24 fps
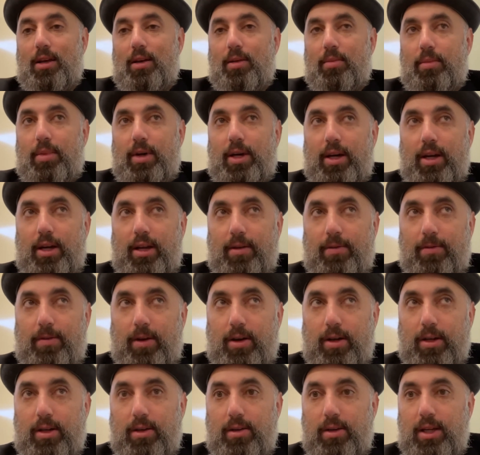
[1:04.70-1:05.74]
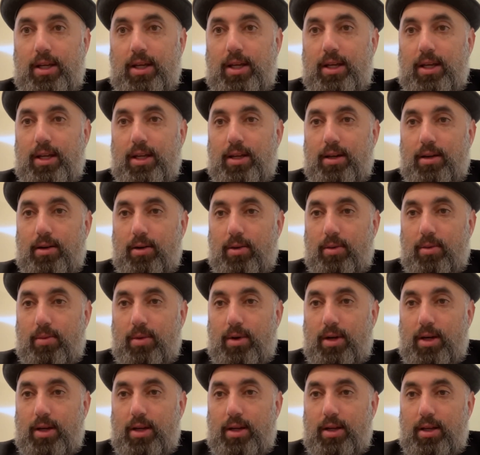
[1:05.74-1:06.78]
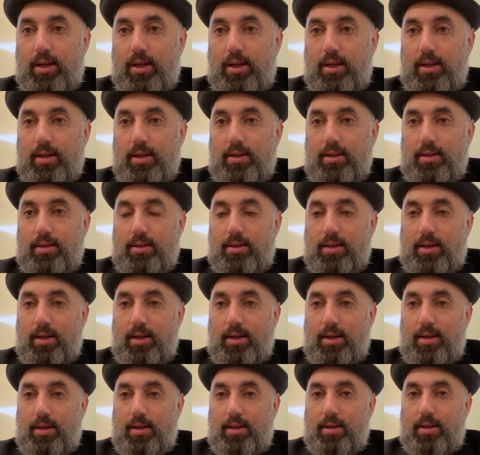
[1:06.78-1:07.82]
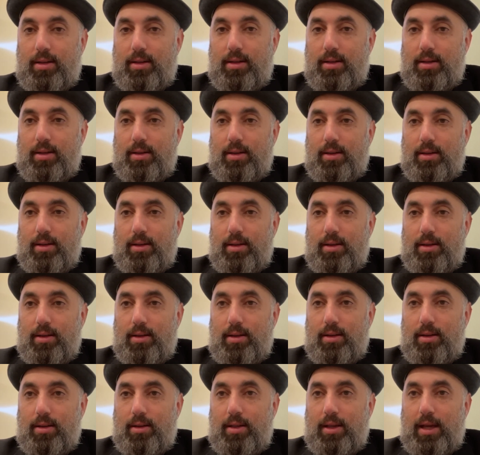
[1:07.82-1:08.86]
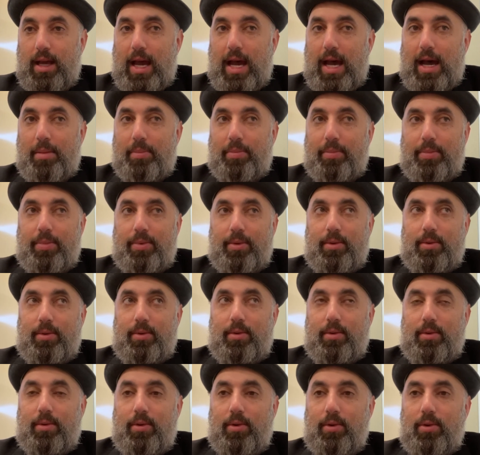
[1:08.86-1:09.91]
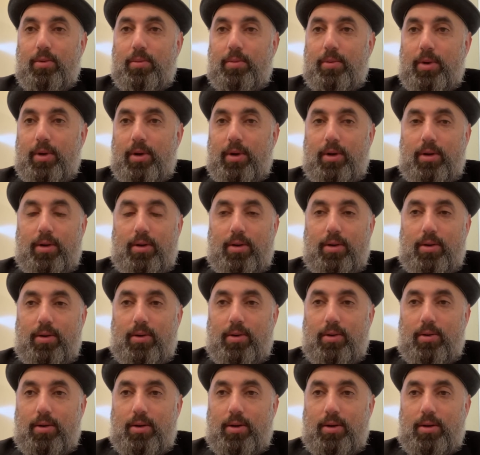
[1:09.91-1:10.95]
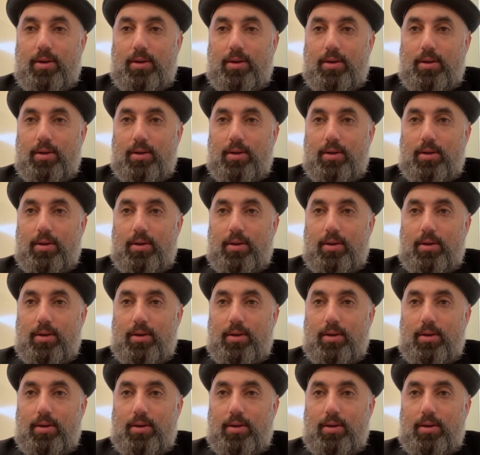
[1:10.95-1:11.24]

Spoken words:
But if all you need or want is the app Uber, or